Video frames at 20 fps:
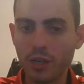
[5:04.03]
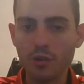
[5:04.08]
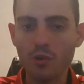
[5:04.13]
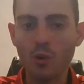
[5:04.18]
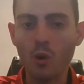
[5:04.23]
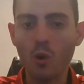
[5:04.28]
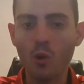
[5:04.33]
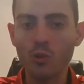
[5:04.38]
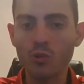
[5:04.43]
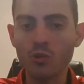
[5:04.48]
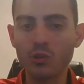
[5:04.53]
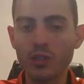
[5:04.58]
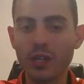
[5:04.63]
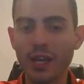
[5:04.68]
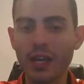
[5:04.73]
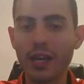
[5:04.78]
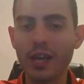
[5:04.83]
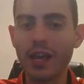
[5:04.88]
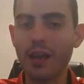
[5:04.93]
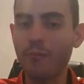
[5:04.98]
goals,
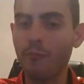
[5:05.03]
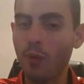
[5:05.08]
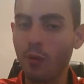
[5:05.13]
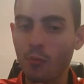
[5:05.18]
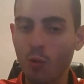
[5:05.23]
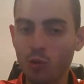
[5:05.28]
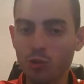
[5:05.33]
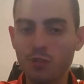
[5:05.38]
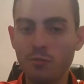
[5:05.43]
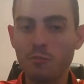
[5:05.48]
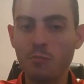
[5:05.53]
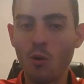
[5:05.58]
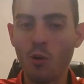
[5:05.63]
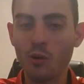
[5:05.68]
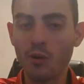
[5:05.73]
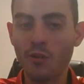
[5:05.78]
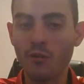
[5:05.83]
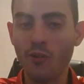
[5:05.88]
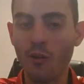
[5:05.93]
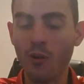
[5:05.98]
but most
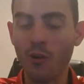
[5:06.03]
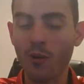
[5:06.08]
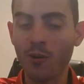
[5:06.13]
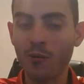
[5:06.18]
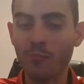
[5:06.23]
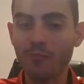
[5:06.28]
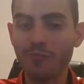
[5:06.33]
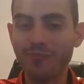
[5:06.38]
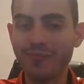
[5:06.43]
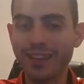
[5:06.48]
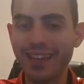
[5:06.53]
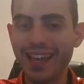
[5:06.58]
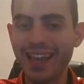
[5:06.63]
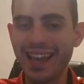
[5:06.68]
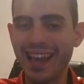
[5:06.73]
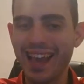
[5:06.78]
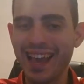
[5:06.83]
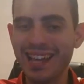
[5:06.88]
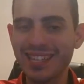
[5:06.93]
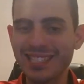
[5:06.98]
important of all,
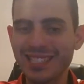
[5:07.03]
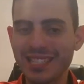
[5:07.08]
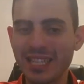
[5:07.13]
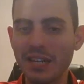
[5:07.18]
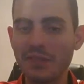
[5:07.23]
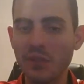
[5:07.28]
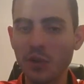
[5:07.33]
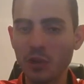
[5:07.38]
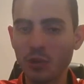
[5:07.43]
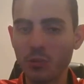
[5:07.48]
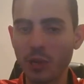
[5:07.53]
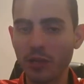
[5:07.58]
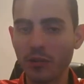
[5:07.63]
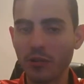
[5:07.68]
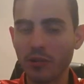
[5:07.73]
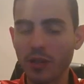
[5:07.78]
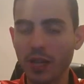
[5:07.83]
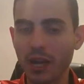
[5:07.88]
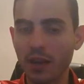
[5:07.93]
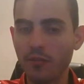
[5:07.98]
achieve a greater
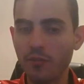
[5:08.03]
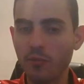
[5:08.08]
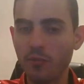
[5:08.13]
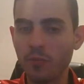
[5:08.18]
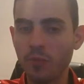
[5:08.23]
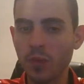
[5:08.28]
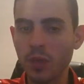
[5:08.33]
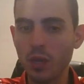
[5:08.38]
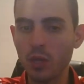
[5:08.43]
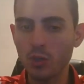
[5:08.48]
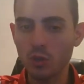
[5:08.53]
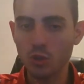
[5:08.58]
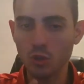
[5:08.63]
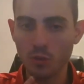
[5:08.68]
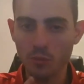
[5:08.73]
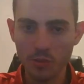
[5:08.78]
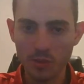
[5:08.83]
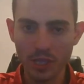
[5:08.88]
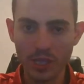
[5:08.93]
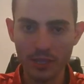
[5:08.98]
life? So
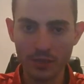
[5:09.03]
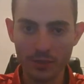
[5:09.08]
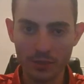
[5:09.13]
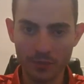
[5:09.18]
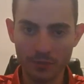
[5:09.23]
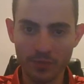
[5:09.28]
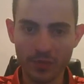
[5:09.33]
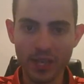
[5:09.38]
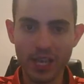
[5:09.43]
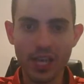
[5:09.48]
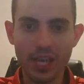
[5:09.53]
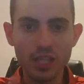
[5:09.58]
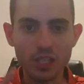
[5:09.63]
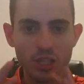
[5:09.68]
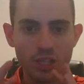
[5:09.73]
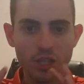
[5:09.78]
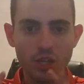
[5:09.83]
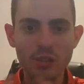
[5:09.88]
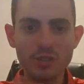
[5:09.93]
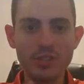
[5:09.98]
please
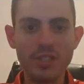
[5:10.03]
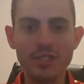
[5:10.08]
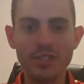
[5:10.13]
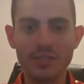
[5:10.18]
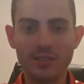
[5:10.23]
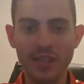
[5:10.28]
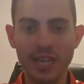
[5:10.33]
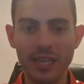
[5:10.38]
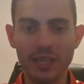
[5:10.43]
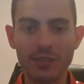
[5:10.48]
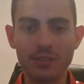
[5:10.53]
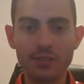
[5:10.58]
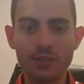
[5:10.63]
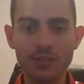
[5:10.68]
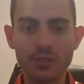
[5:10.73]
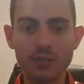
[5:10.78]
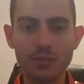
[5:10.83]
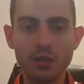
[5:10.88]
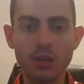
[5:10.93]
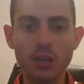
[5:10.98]
share these
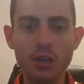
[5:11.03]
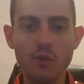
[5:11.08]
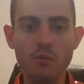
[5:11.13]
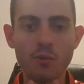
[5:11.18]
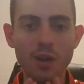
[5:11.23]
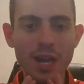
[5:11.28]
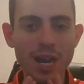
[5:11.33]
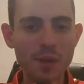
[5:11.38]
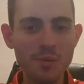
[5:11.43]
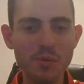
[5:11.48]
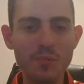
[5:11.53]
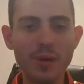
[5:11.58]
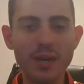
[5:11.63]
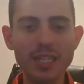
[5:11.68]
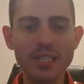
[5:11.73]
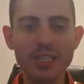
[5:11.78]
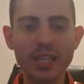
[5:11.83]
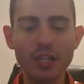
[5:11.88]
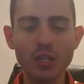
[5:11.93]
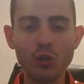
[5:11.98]
links with
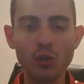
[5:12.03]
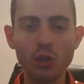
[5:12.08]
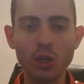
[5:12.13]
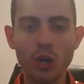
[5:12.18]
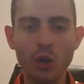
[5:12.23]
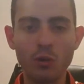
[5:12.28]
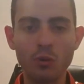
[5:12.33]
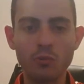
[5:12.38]
everybody that you know.